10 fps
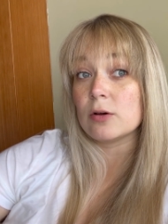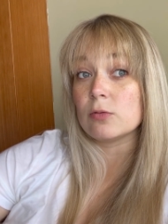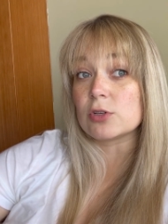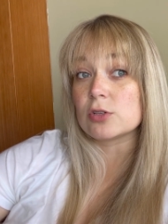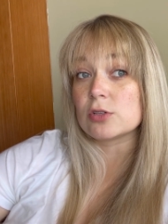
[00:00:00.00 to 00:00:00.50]

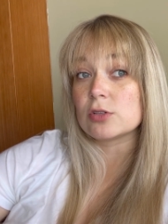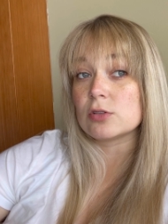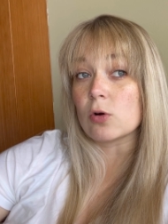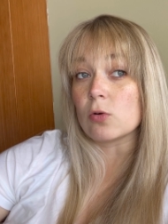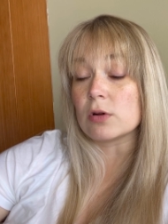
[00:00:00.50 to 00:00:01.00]
which
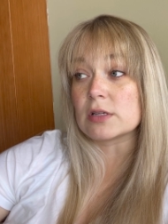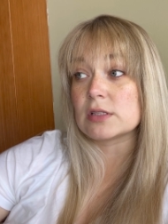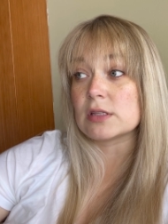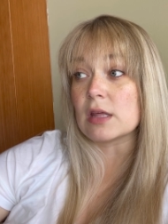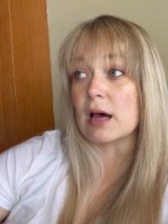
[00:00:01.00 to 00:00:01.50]
told
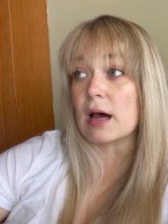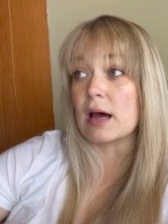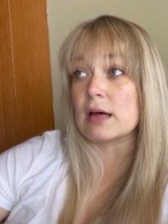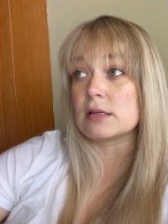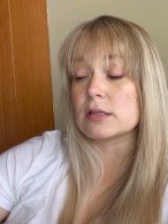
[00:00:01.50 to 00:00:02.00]
us that